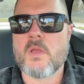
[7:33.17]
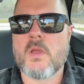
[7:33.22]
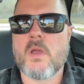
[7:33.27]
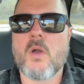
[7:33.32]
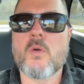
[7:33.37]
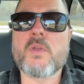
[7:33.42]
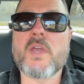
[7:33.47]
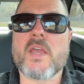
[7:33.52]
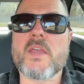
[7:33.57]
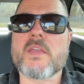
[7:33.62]

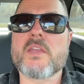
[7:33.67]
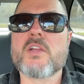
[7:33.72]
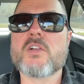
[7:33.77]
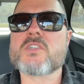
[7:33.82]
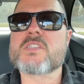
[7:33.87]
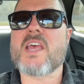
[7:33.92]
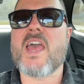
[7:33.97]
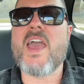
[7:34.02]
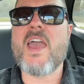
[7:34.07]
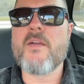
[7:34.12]
Okay,
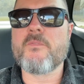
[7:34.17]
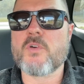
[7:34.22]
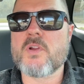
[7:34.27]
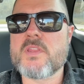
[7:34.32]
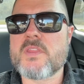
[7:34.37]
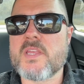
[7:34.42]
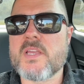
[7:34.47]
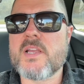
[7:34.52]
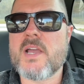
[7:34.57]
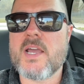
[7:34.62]
here's
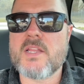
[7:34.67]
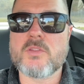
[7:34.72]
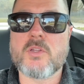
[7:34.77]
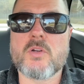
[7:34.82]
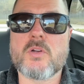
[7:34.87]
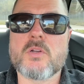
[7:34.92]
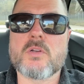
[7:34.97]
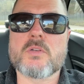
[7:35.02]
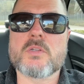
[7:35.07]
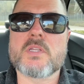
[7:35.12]
everything I
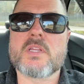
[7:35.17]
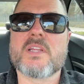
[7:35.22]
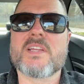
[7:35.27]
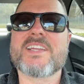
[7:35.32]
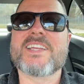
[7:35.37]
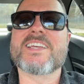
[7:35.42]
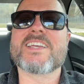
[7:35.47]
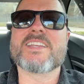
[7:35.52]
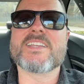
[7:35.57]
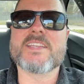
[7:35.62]
learned
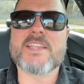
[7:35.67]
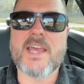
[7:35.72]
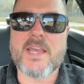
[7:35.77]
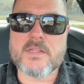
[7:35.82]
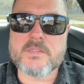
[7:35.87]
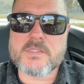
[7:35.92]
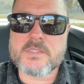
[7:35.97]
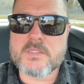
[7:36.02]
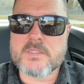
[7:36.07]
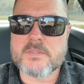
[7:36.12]

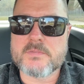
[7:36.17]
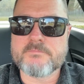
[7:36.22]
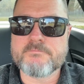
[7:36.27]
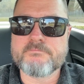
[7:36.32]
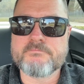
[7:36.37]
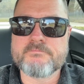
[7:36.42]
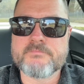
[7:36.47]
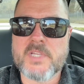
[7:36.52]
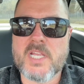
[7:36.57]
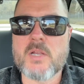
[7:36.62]
condensed.
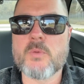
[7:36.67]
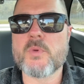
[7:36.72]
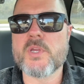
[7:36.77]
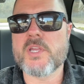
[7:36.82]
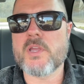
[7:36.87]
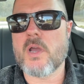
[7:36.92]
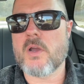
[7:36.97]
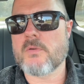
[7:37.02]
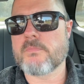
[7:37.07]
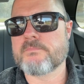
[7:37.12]
Here we
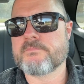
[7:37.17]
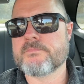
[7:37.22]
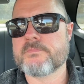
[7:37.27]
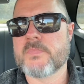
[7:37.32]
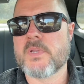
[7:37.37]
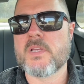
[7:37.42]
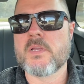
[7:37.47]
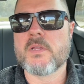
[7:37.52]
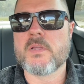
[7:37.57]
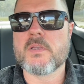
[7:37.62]
go.
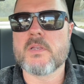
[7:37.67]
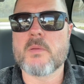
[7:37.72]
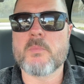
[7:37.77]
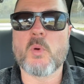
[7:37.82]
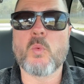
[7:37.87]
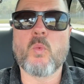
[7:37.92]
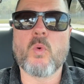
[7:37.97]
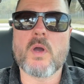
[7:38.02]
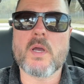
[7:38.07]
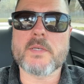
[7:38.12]
Number
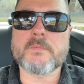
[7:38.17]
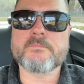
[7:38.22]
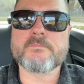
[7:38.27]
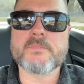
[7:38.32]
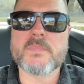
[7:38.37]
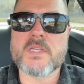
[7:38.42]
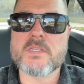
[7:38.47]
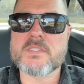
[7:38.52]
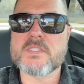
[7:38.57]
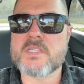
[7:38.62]
1,
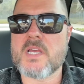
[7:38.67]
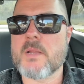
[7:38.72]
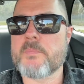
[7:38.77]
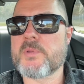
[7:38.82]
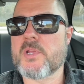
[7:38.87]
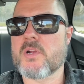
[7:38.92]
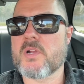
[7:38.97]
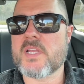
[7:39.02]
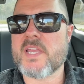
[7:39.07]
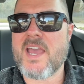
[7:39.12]
set up
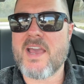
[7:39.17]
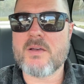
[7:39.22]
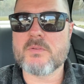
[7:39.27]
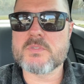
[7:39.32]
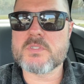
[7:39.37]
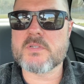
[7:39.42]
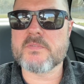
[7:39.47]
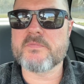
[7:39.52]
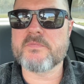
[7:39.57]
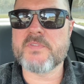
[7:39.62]
your
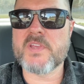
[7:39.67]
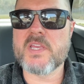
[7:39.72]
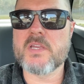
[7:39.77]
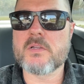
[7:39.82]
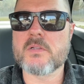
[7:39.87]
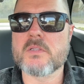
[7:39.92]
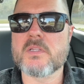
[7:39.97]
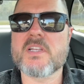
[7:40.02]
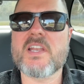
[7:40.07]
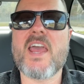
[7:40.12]
account,
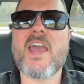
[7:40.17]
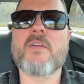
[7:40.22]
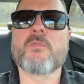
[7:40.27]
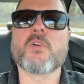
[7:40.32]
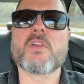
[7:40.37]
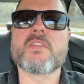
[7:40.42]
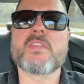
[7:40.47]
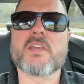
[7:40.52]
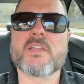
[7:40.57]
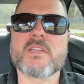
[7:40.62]
vehicle, and
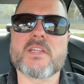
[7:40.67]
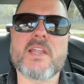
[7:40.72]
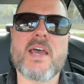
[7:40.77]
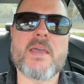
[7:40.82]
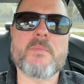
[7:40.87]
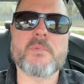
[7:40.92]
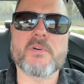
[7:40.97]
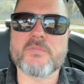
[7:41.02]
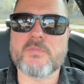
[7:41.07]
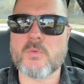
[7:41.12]
everything the
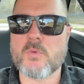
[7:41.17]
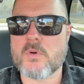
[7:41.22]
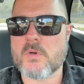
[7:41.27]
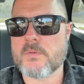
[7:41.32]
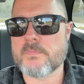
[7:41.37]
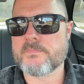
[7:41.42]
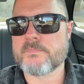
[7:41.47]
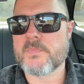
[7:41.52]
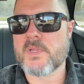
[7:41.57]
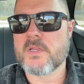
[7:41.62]
night before.
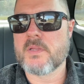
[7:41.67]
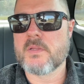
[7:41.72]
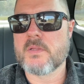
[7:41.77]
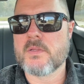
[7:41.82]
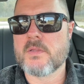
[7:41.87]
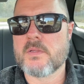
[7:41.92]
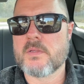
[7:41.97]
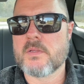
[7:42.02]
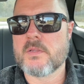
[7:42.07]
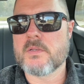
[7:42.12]

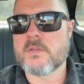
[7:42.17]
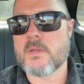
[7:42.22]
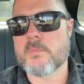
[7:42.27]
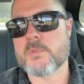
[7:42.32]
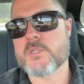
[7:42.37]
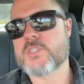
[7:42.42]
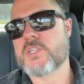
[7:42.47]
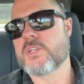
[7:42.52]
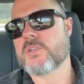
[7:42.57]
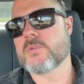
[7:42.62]

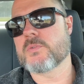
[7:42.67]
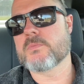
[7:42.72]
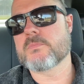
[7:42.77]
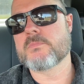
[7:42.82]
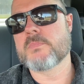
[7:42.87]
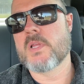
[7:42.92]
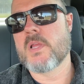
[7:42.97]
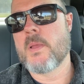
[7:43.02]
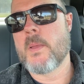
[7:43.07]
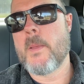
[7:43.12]
Number 2,
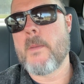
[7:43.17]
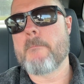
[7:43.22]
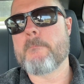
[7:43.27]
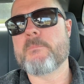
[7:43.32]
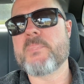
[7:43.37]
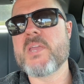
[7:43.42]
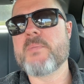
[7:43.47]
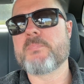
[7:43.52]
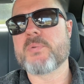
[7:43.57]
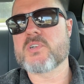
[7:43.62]

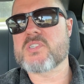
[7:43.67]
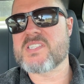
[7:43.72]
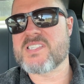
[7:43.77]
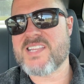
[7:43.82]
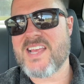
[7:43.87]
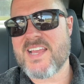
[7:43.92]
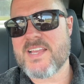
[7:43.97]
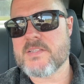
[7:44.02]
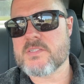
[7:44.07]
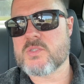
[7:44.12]
be
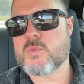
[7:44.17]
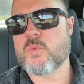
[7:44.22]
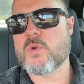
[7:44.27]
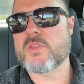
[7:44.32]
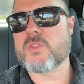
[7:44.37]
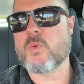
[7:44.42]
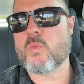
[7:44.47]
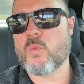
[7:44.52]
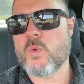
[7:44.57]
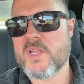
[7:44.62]
precise
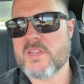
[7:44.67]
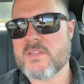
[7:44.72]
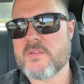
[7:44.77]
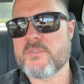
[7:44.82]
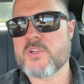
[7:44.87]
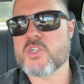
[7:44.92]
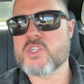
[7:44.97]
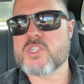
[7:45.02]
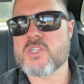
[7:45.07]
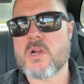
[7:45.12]
with the width of
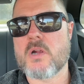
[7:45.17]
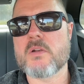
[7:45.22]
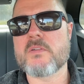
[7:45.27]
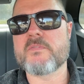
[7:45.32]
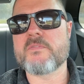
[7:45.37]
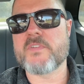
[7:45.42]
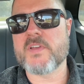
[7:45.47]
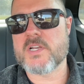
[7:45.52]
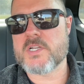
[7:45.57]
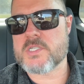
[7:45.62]
your start
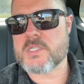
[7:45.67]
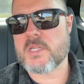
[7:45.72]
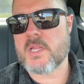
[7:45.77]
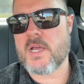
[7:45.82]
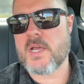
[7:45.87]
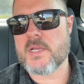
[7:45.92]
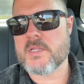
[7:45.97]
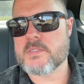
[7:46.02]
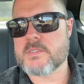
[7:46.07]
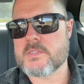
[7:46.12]
and finish
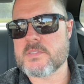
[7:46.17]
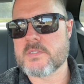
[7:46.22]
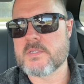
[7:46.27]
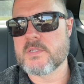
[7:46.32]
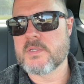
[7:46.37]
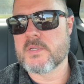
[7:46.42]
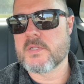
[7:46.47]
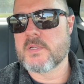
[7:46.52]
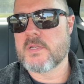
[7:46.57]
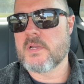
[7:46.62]
lines.
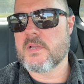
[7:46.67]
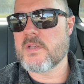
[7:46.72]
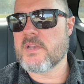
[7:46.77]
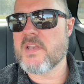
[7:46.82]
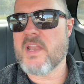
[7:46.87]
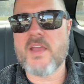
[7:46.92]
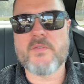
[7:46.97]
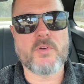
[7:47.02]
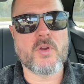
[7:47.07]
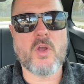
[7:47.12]

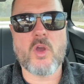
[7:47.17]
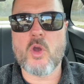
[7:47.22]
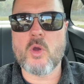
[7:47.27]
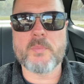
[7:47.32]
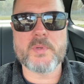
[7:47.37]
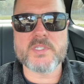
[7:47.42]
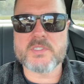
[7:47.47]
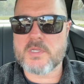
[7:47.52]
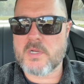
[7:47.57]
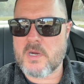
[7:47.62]
Never
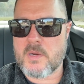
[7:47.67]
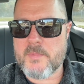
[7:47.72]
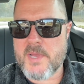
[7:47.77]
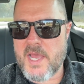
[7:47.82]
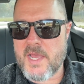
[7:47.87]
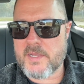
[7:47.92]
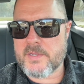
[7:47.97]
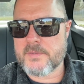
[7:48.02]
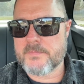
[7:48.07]
open tarmac.